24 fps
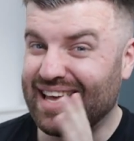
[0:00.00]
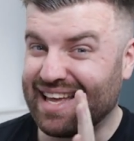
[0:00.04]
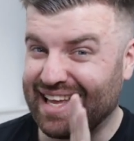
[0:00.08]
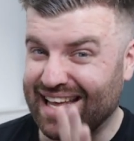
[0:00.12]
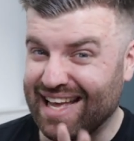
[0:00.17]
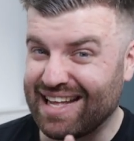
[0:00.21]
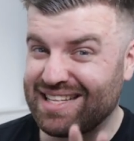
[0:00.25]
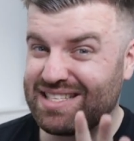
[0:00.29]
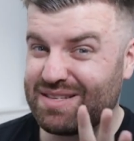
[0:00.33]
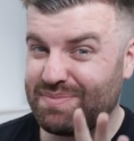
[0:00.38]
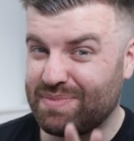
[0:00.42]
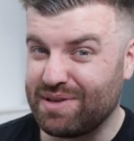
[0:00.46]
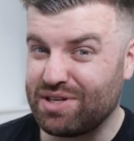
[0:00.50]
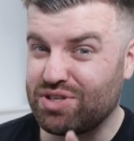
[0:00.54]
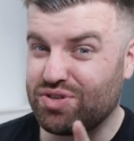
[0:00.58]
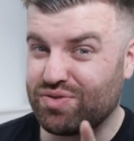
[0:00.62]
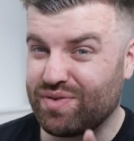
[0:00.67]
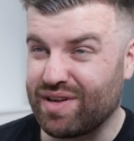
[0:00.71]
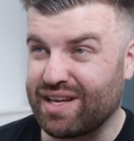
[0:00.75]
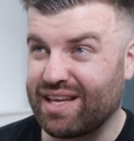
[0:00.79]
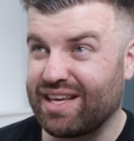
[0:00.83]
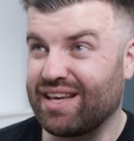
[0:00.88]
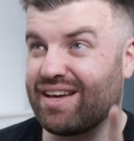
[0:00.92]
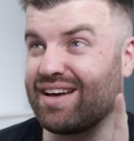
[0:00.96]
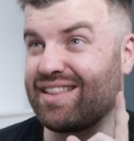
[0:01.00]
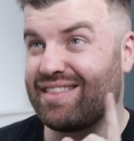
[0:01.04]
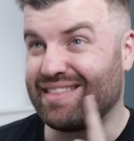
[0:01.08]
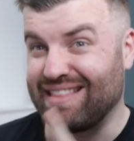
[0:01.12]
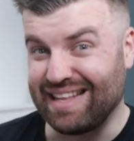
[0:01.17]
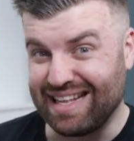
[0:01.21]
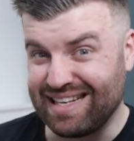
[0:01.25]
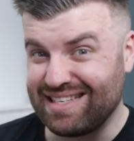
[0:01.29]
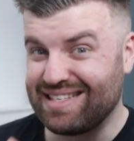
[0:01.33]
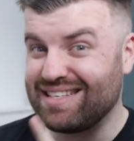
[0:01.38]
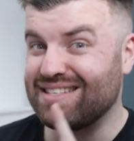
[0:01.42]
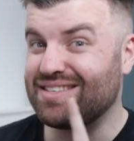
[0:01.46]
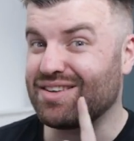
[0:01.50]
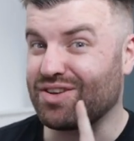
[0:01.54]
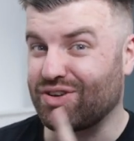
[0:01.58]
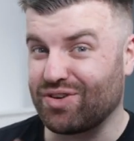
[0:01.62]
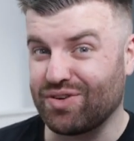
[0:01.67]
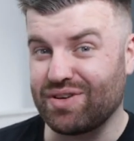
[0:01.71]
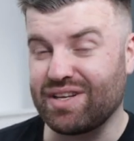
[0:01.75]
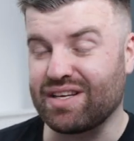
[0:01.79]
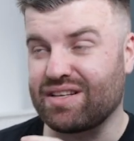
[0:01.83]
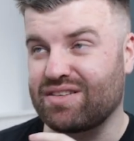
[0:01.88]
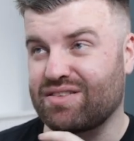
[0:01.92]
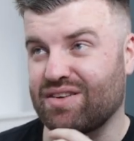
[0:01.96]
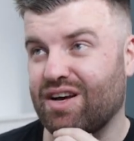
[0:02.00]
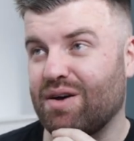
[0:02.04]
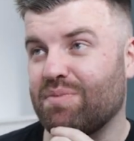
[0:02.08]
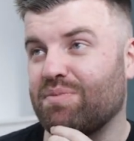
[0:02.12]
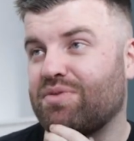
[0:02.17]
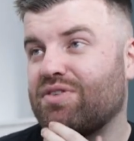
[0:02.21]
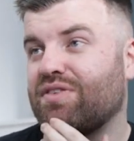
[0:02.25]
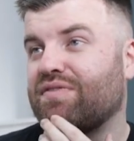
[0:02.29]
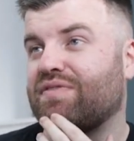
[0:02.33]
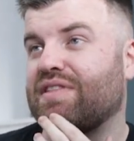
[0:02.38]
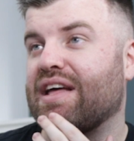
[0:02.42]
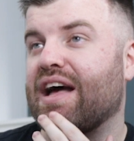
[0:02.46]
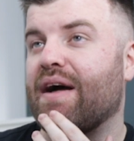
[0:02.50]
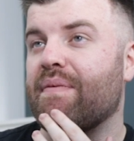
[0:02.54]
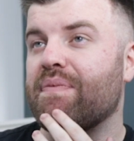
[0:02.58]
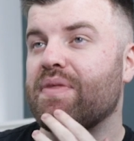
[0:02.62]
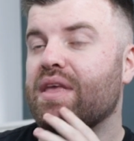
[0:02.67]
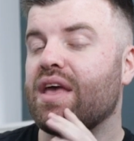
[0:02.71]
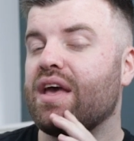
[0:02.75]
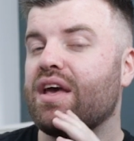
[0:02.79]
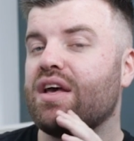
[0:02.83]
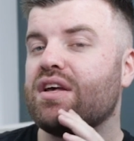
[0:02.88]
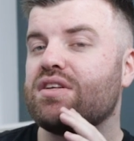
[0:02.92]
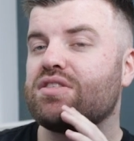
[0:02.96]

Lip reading: it gets a bit trickier, and this is a good example of that.